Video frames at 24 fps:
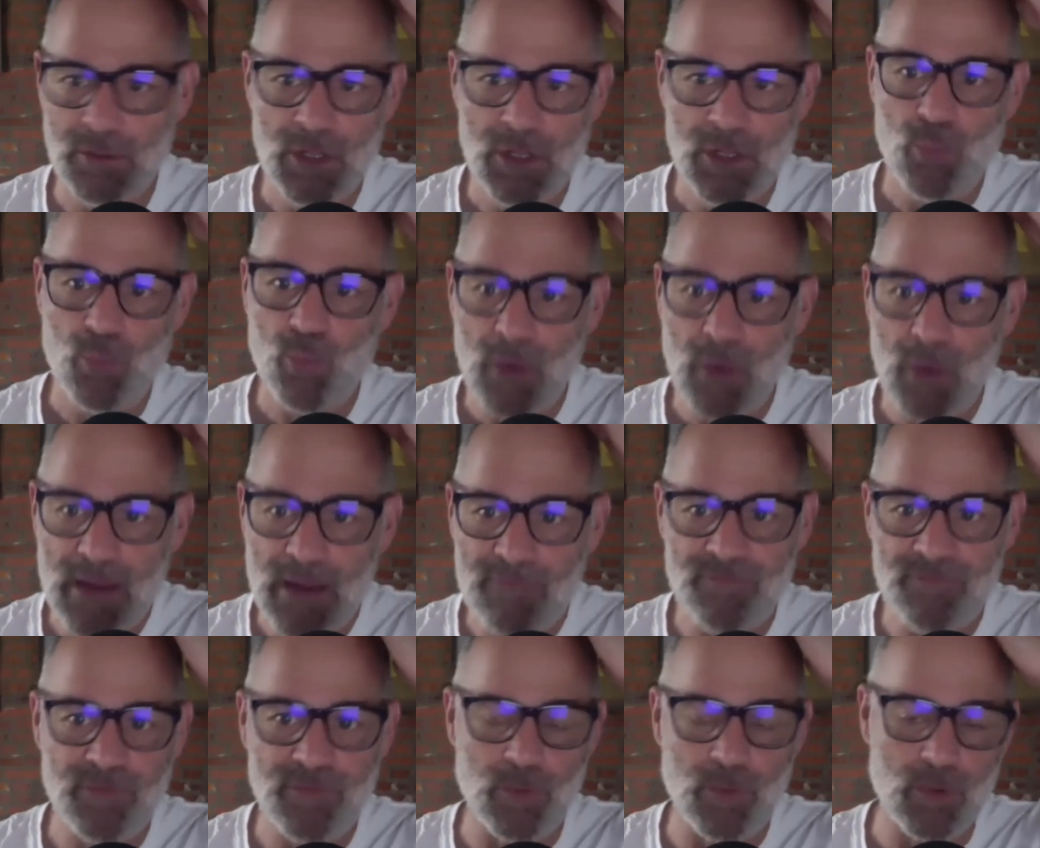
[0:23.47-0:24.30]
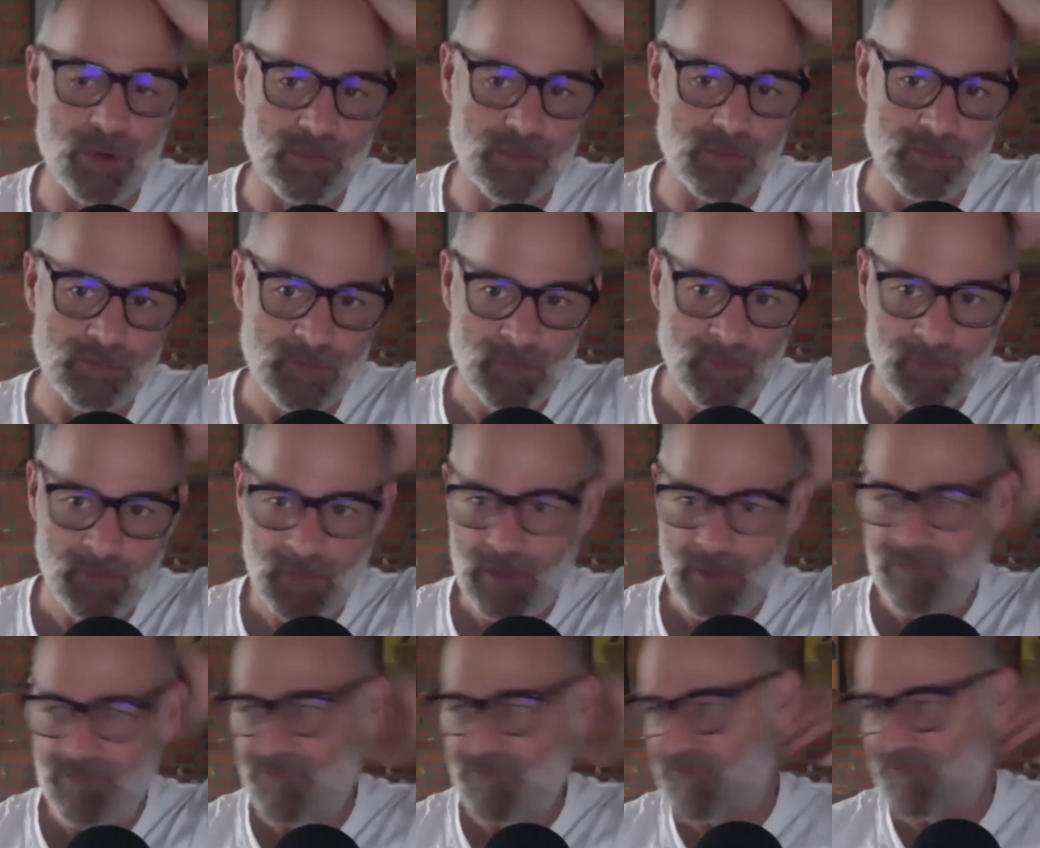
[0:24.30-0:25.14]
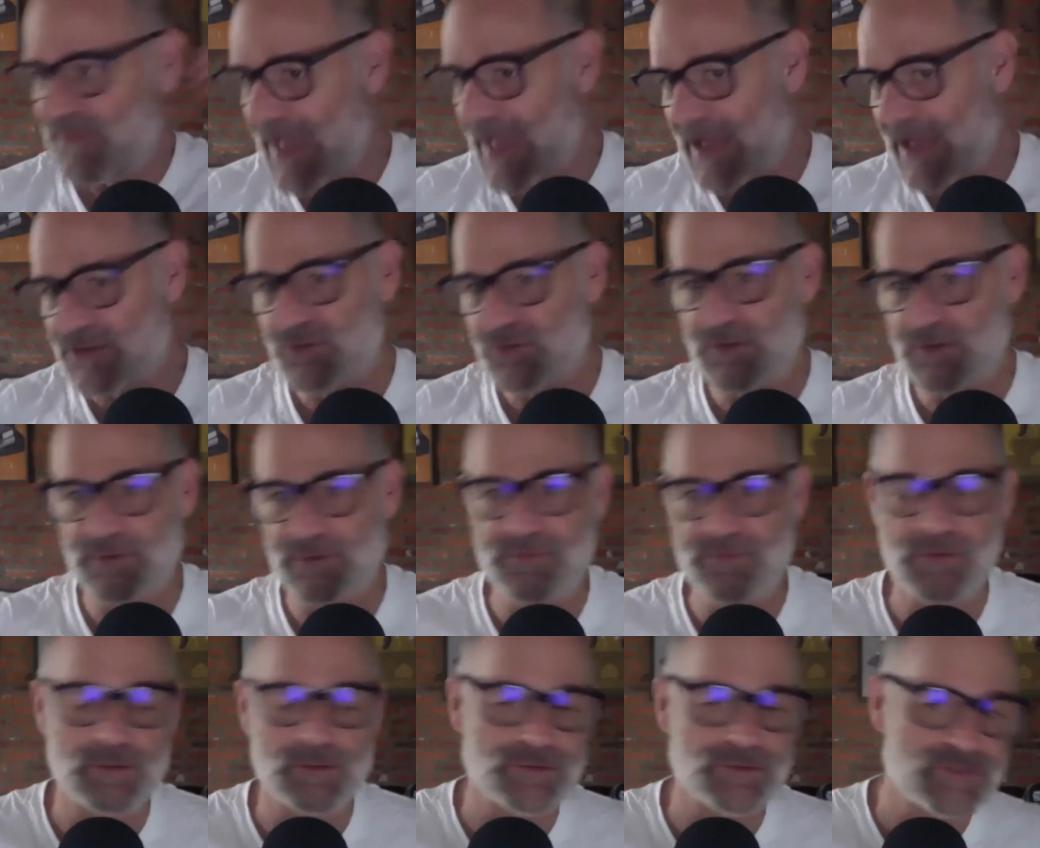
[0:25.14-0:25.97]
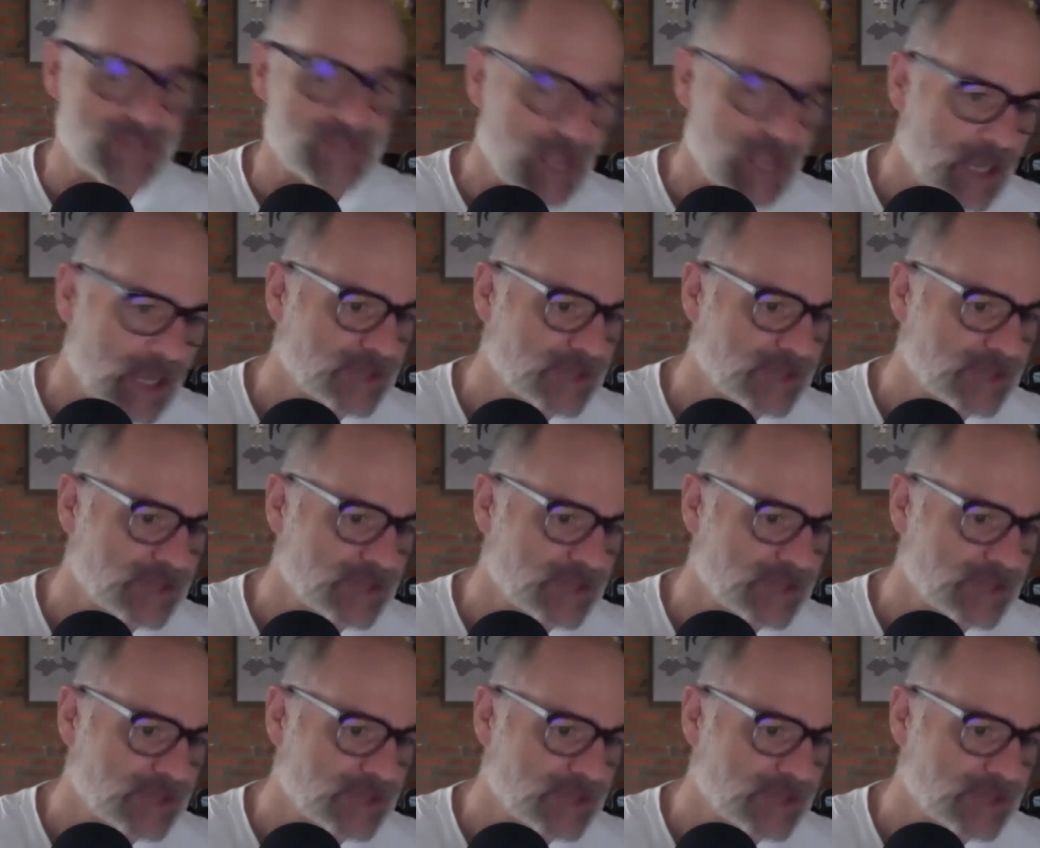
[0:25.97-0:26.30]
web form, fax referrals, doctor